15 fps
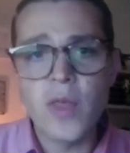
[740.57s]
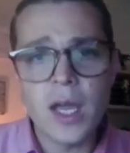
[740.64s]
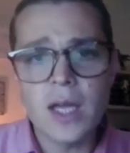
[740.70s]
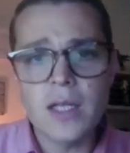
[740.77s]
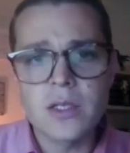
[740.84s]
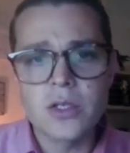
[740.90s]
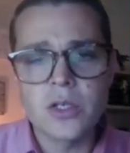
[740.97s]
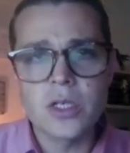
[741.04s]
So
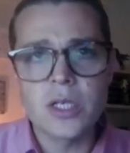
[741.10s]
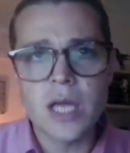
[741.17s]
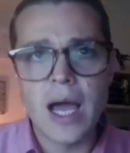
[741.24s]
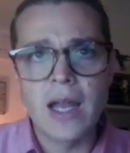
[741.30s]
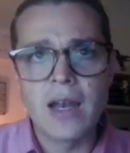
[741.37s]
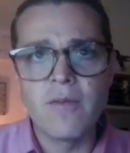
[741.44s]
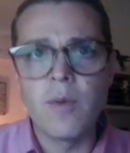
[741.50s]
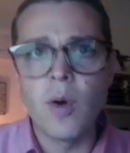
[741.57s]
I think it's
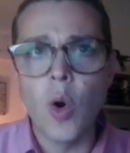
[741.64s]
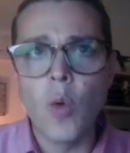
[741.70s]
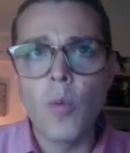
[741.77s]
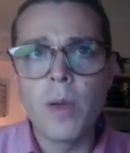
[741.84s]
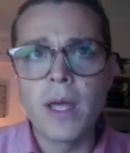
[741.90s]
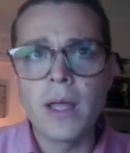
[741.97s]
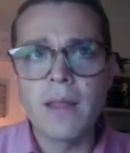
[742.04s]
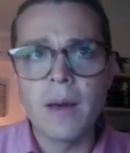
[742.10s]
just kind
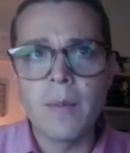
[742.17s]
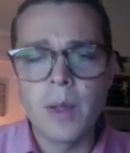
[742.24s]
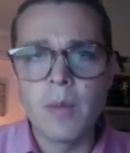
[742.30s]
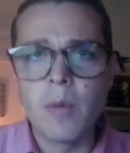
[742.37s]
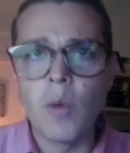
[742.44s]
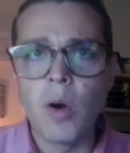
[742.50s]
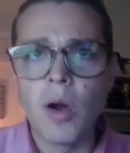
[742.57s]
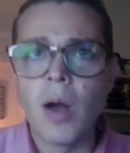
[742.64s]
of hoping
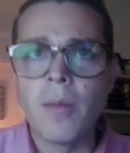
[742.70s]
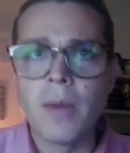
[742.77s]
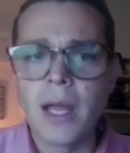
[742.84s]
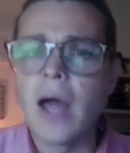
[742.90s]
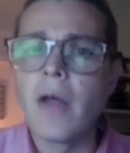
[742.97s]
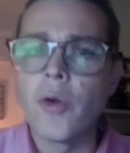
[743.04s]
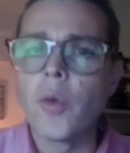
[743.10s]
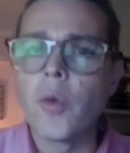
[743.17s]
that people will
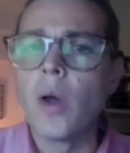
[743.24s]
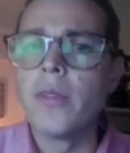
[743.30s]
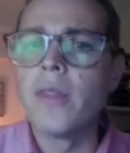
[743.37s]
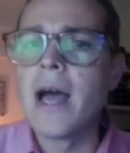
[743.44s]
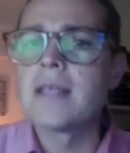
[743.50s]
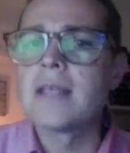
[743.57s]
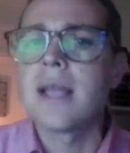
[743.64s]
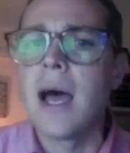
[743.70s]
come
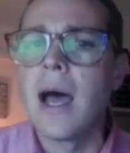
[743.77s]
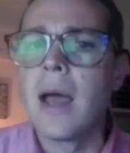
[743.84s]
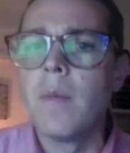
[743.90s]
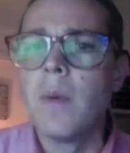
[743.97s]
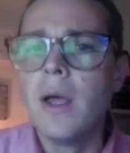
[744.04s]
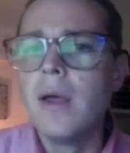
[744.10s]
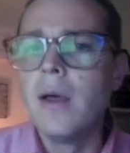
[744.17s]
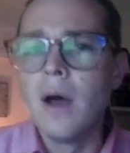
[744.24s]
together one
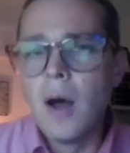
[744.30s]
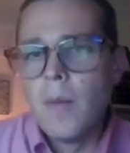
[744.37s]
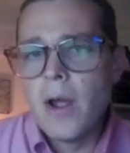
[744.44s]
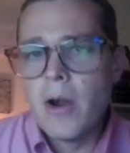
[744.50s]
last time.